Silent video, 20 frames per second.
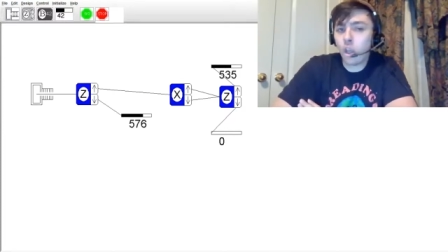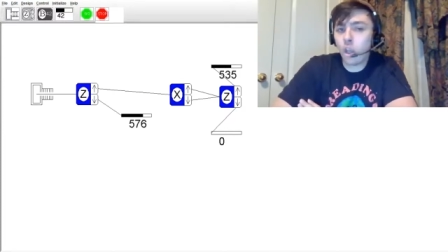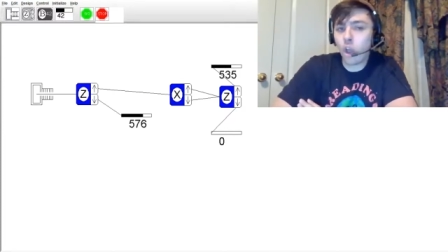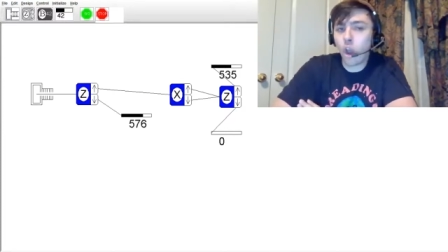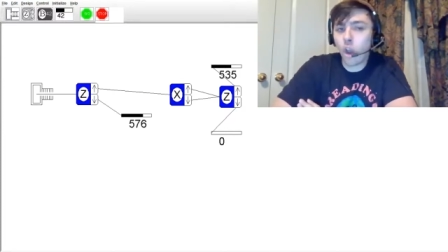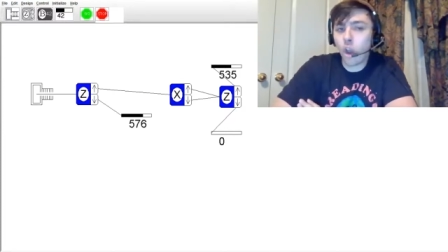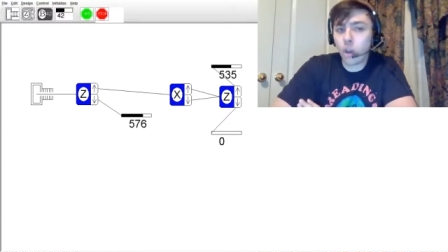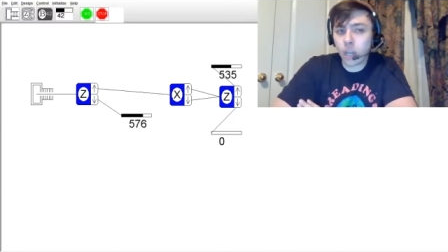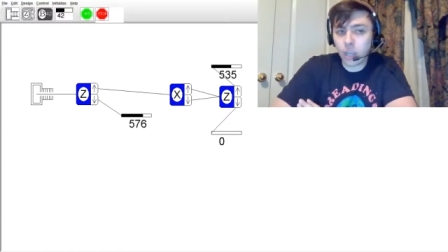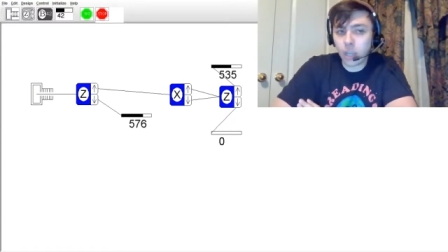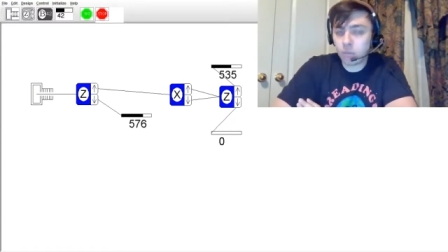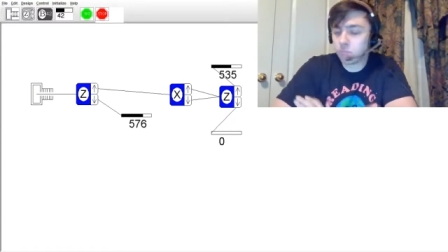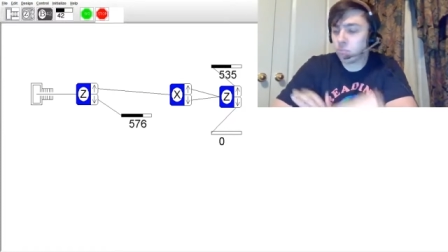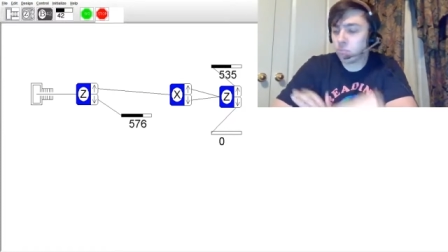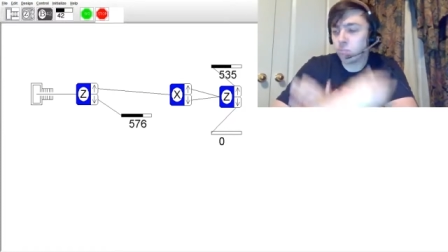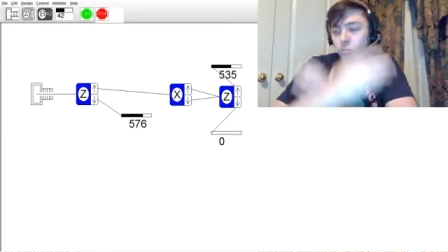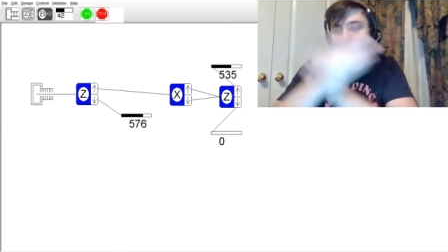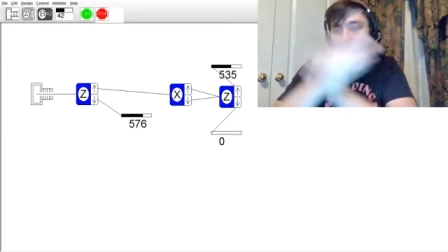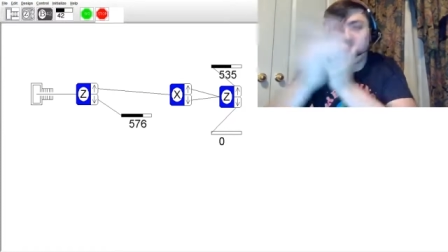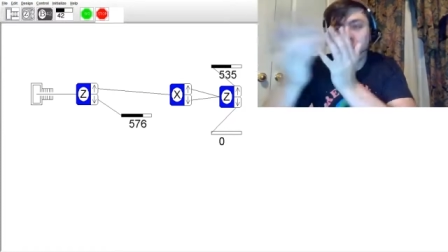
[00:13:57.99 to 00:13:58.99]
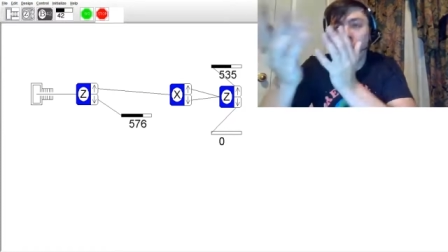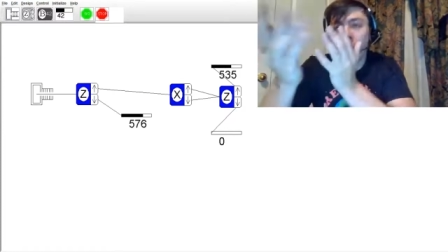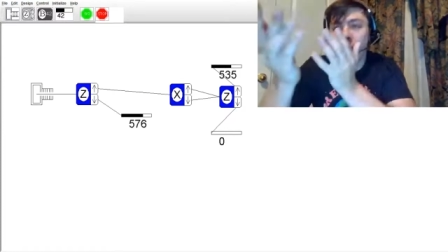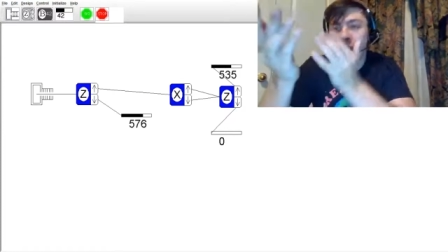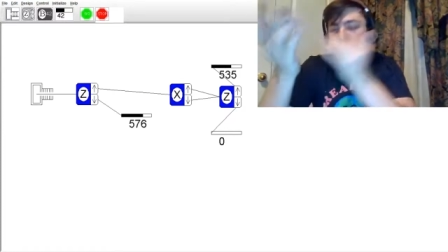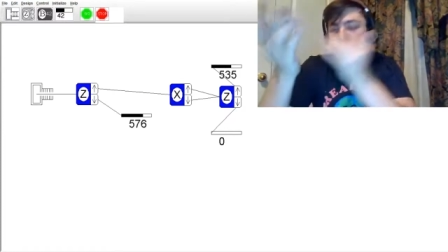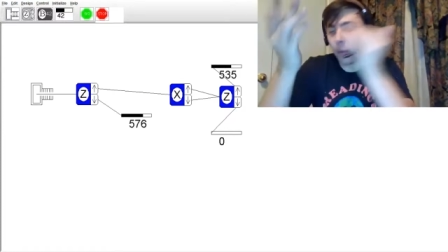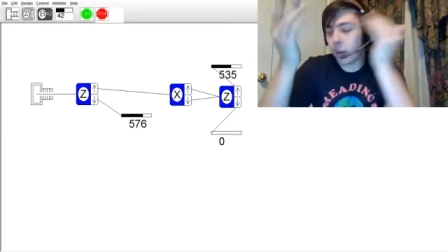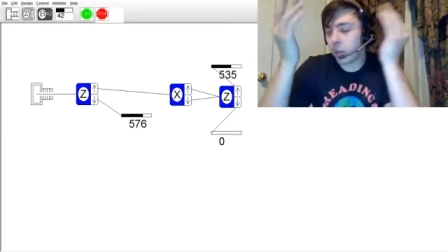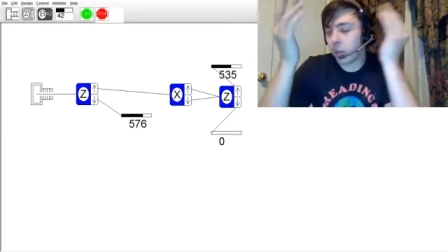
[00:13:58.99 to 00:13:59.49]
Okay, we saw that,
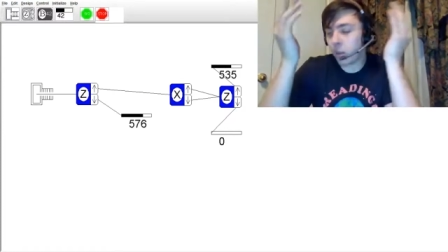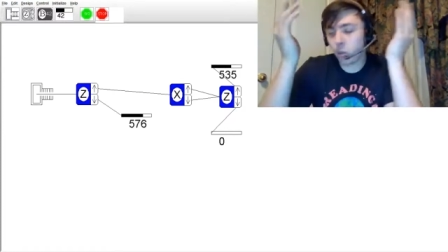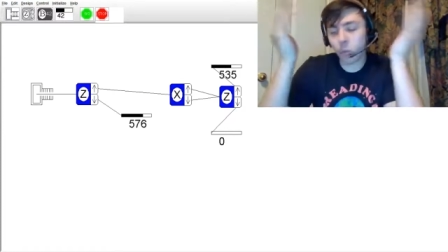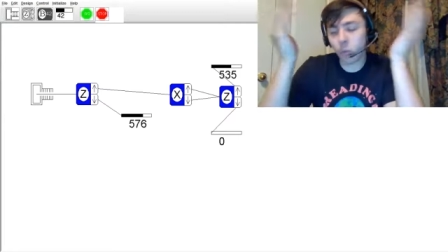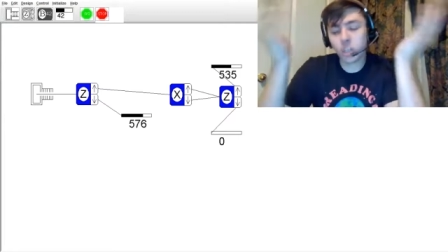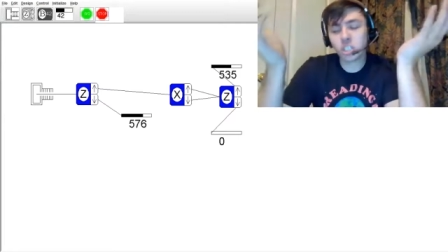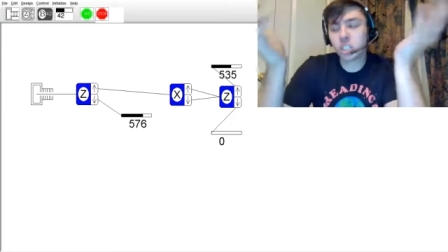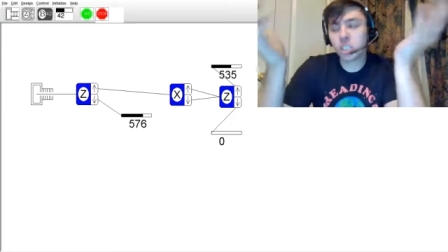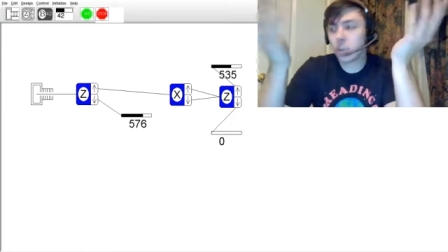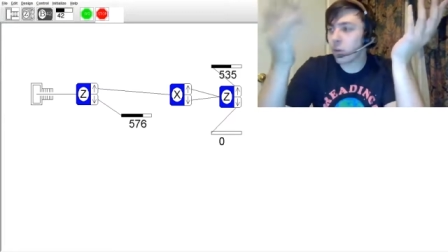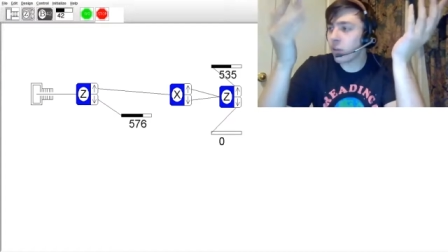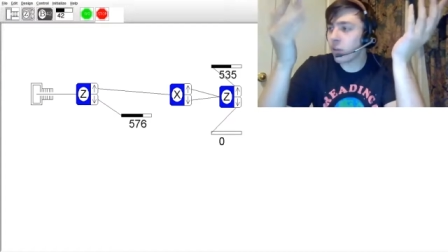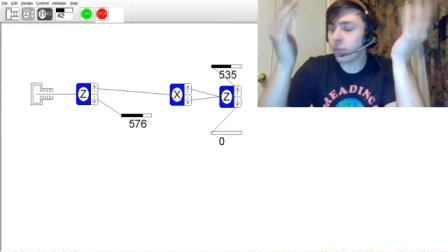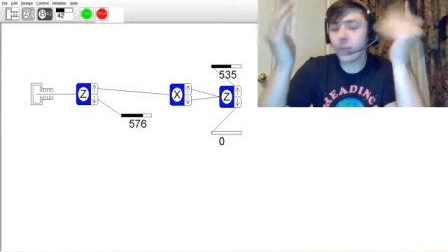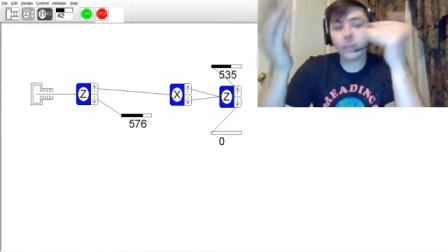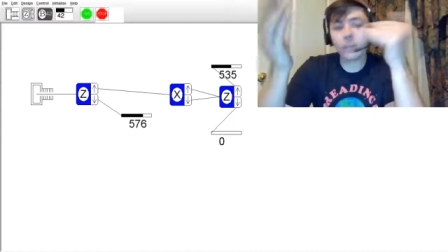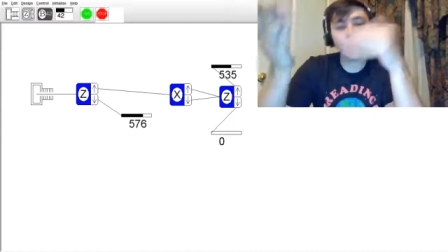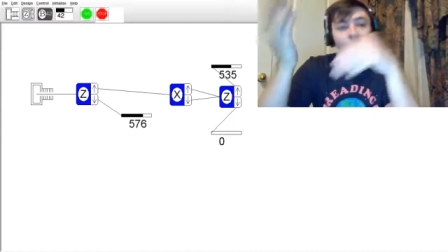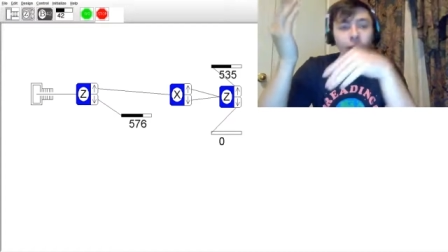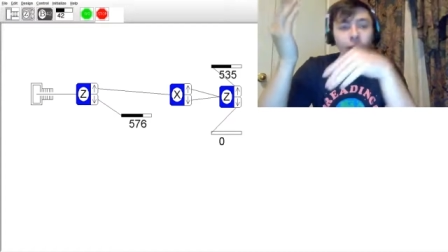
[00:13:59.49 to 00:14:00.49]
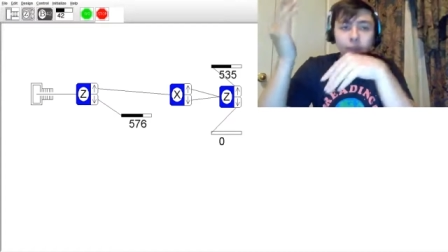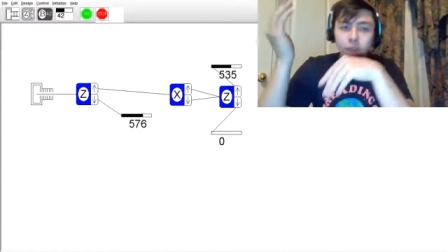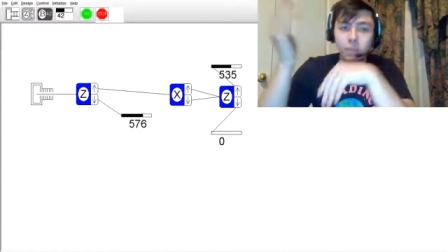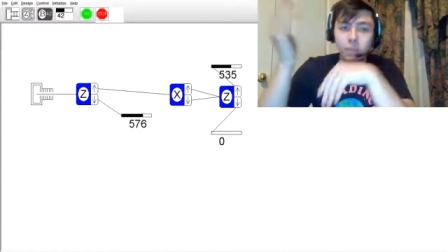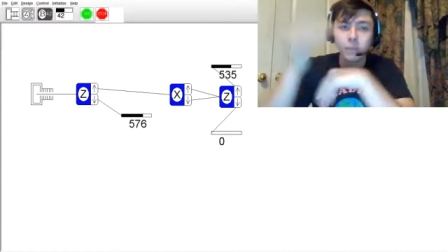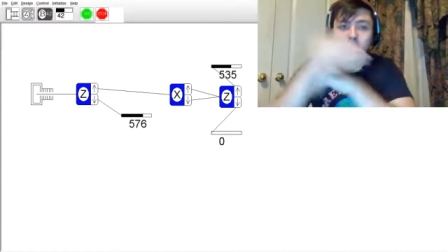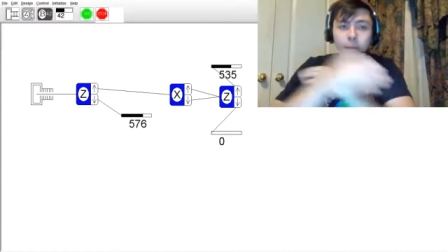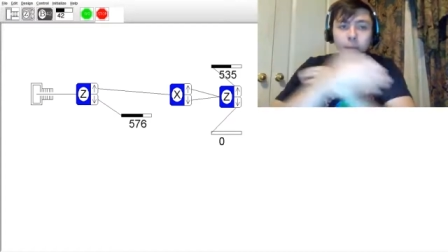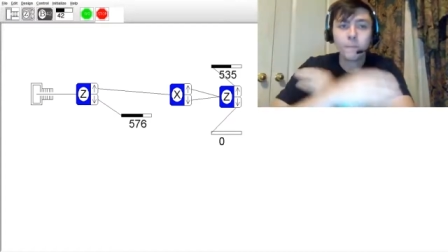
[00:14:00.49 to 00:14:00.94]
right? So originally it was a 50-50 split.